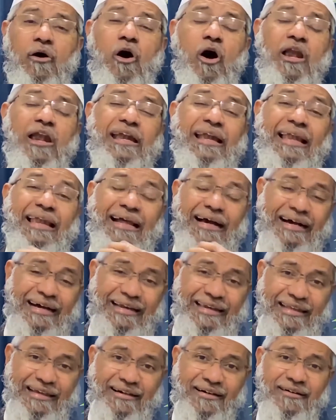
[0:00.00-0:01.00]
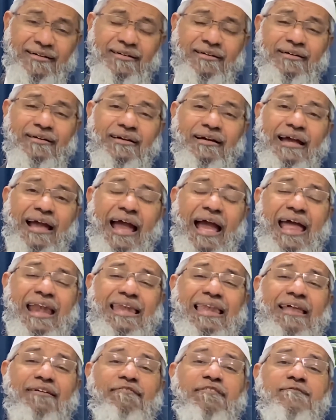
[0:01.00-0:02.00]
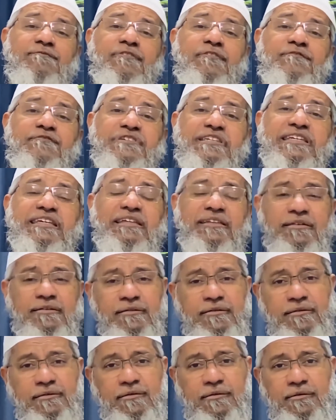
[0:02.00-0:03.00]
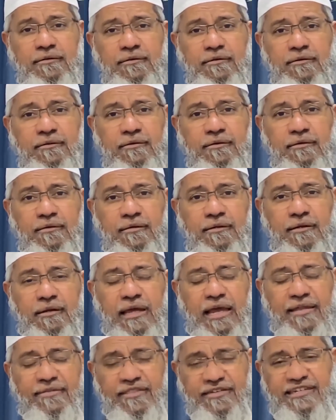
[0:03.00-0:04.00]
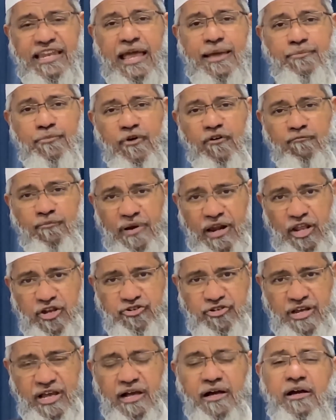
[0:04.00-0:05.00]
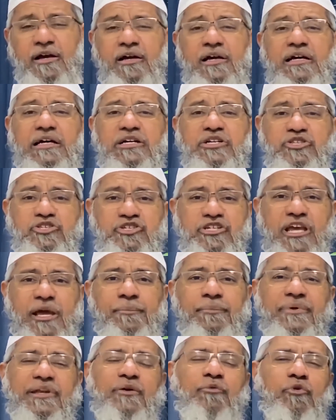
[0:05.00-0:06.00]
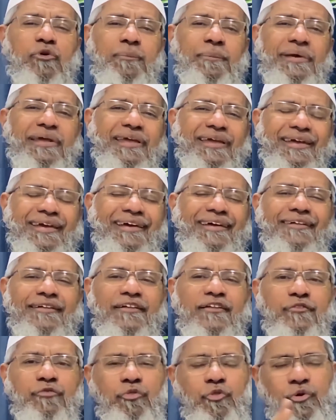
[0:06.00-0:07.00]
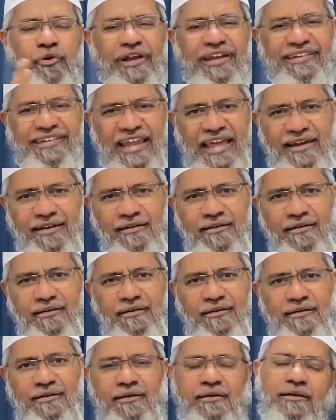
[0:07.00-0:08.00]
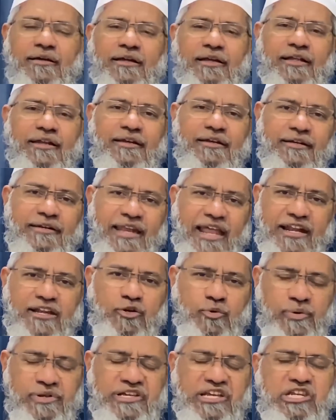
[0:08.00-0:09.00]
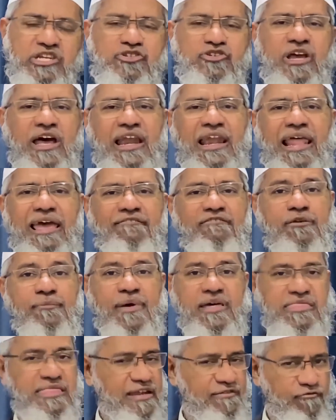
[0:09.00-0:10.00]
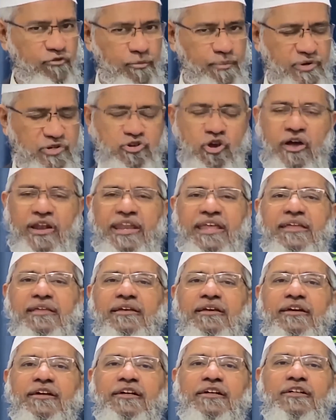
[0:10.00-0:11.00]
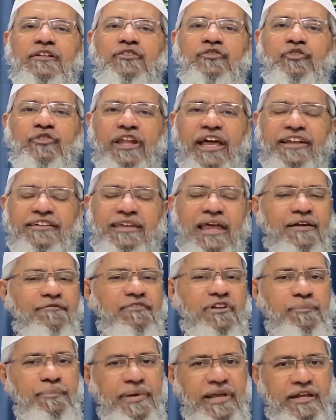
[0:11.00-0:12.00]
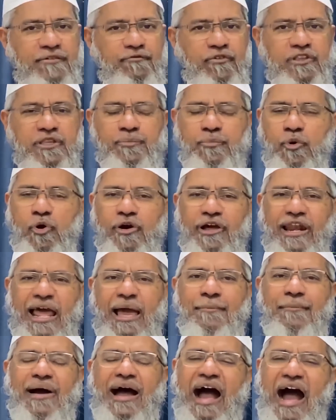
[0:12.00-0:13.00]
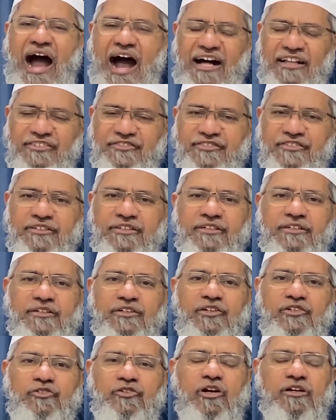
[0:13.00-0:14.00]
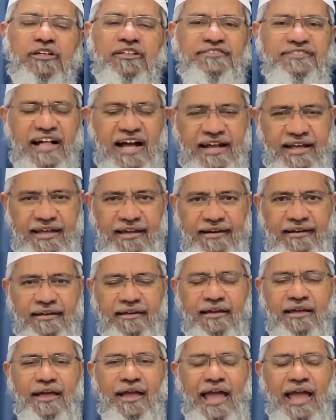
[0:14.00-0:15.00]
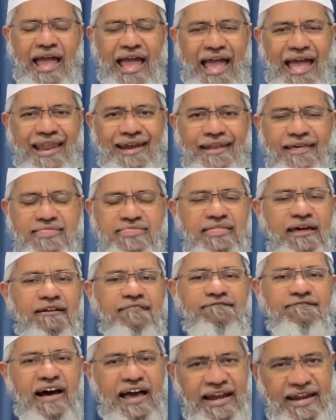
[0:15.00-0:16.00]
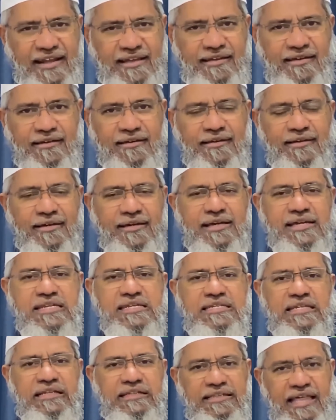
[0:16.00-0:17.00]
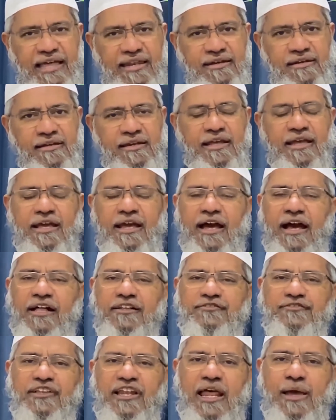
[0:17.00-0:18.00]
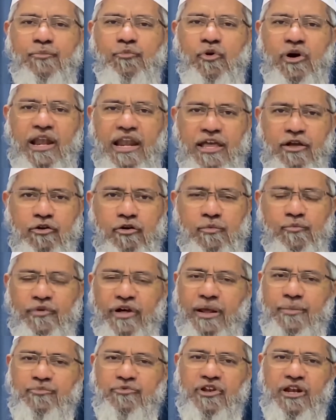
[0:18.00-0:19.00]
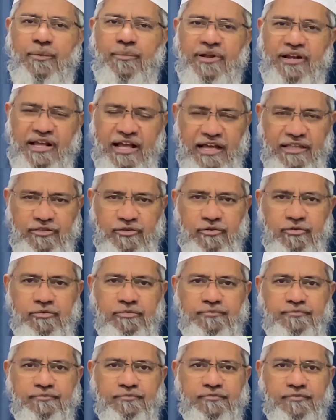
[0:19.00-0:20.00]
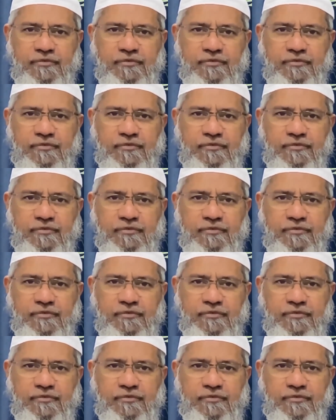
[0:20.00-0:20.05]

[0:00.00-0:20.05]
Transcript: a little earlier, at 11:15, at the time of Malaysia, GMT would be 3:10. Next week, inshallah, even my son would be joining. So next time we'll meet for the program, Ask Dr. Zakir and his son Farik. Till then, Assalamu alaikum wa rahmatullahi wa barakatuh.